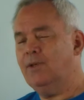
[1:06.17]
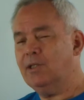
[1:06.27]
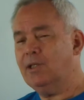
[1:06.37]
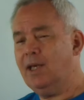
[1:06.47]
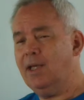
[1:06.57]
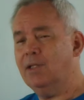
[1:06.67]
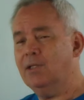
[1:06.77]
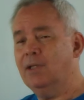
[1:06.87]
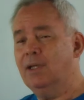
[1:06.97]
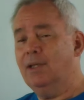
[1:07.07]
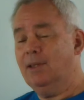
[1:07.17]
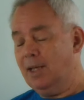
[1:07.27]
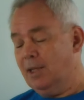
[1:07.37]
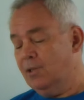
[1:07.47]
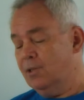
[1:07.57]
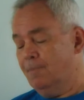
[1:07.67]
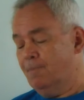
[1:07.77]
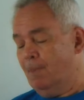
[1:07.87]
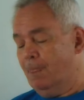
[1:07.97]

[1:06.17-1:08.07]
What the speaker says: of x has, that is,